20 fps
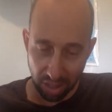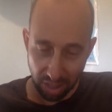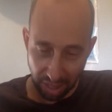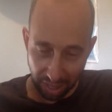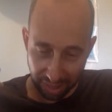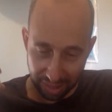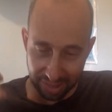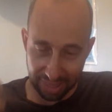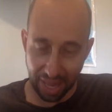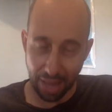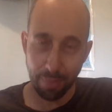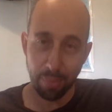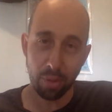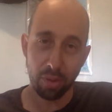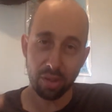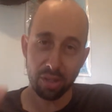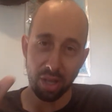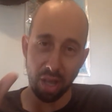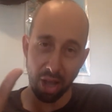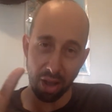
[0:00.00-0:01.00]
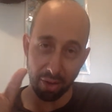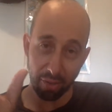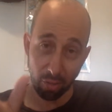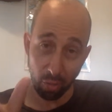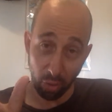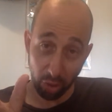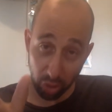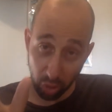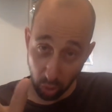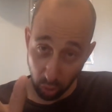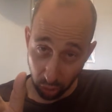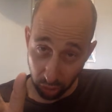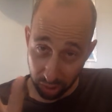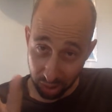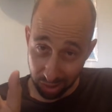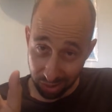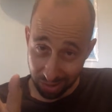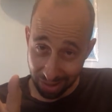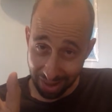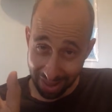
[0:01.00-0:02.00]
examples of
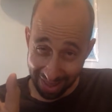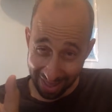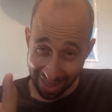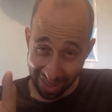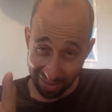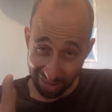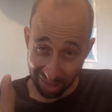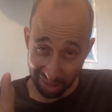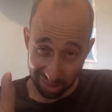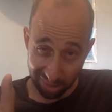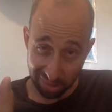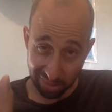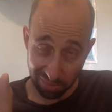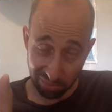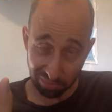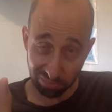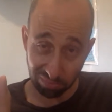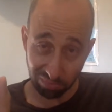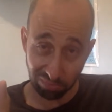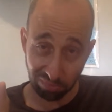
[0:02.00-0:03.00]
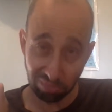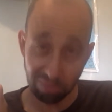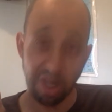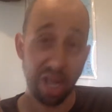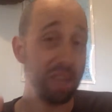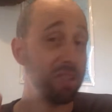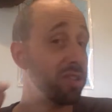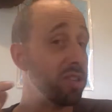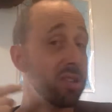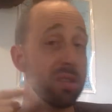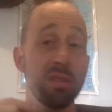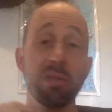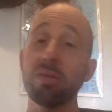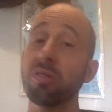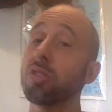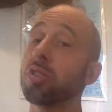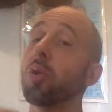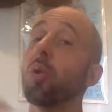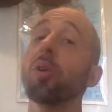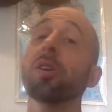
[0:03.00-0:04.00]
recorded evidence, not just
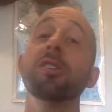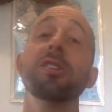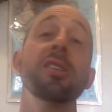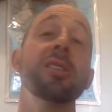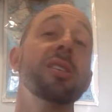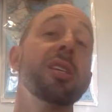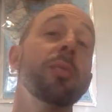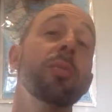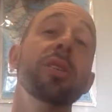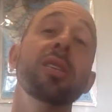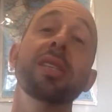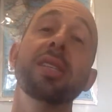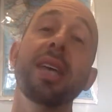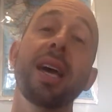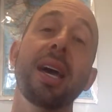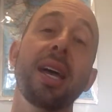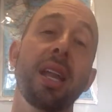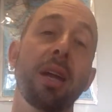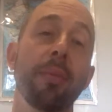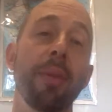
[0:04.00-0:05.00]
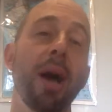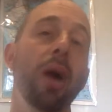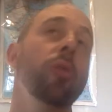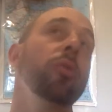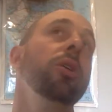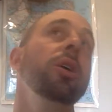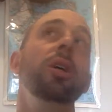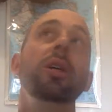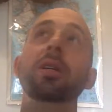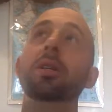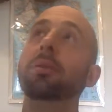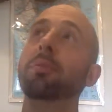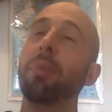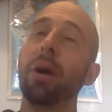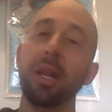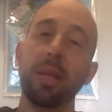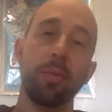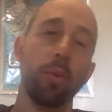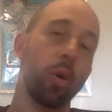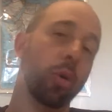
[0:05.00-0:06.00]
stories that someone said about
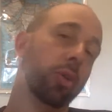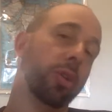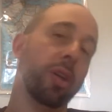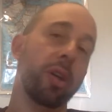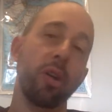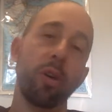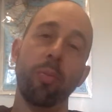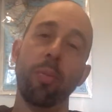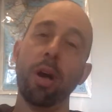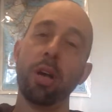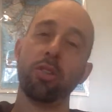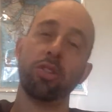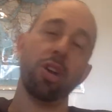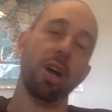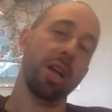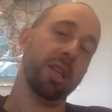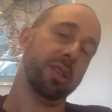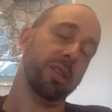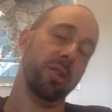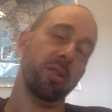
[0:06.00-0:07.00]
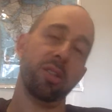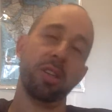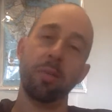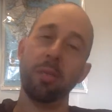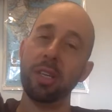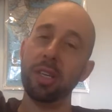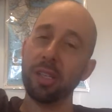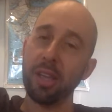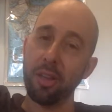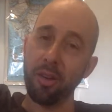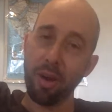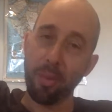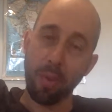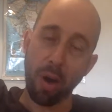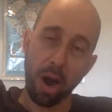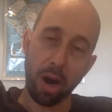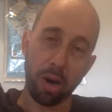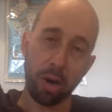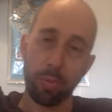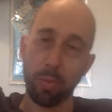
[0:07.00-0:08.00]
Buddy Bolden or Bunk Johnson or some of these other
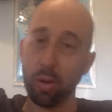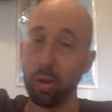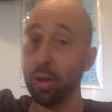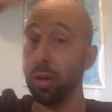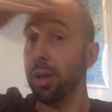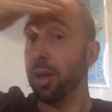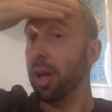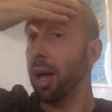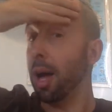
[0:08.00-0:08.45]
apocryphal